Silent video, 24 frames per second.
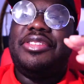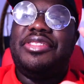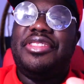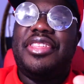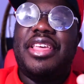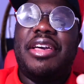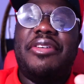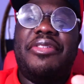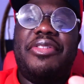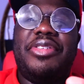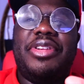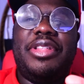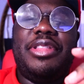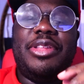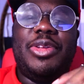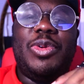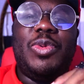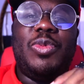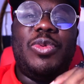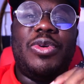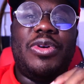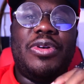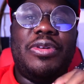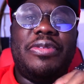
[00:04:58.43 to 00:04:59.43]
It's definitely
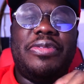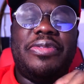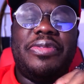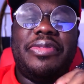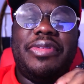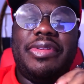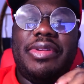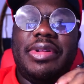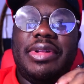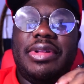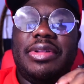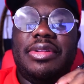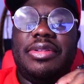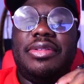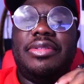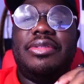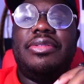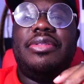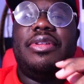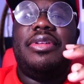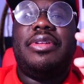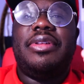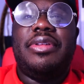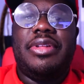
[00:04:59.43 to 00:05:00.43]
worth
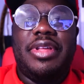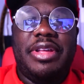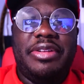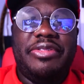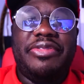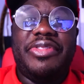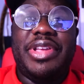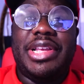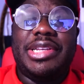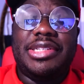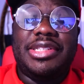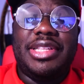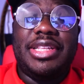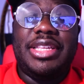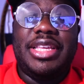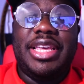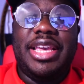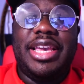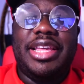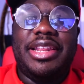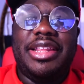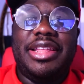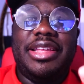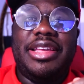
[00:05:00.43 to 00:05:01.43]

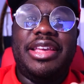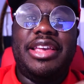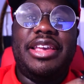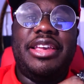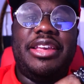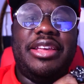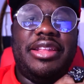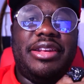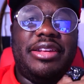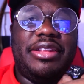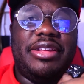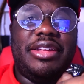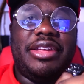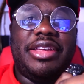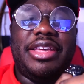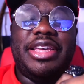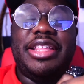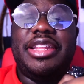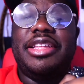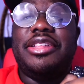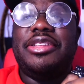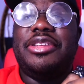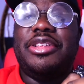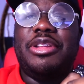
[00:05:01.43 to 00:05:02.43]
investigating and
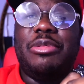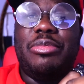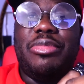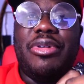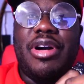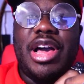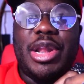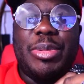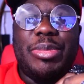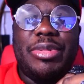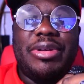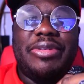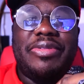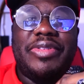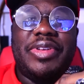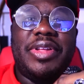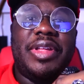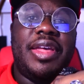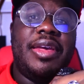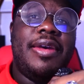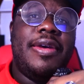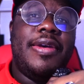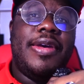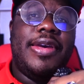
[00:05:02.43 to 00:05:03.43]
getting to the bottom of
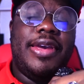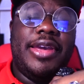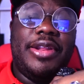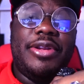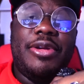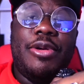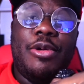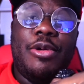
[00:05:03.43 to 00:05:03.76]
it, and